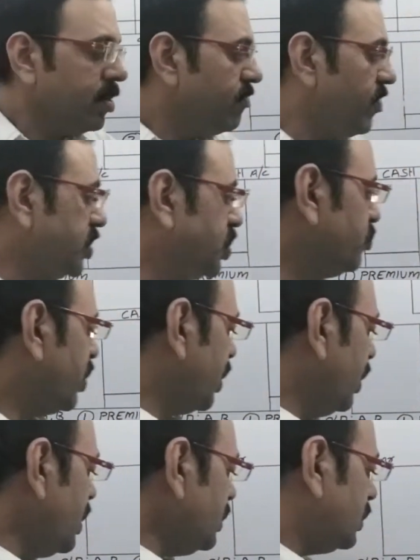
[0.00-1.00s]
First one
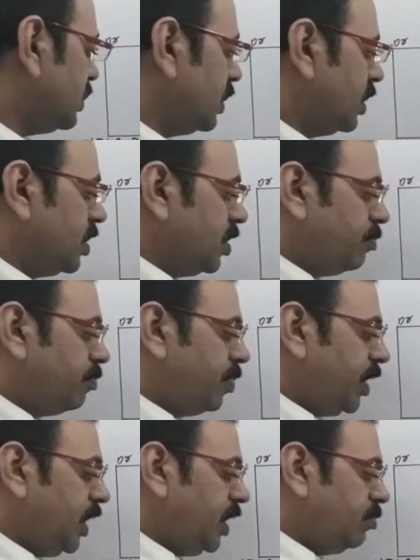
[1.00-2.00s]
is
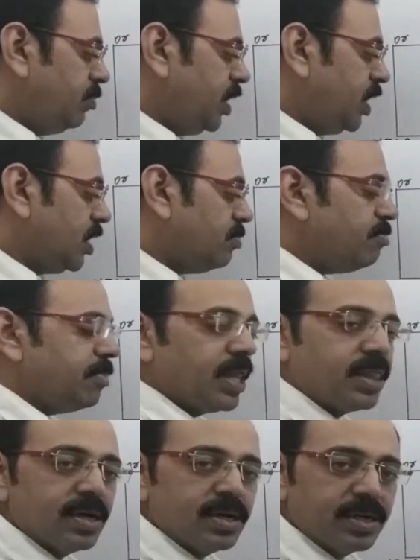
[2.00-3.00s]
premium
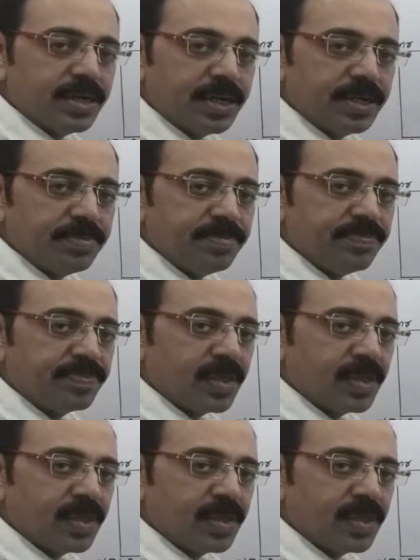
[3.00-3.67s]
method.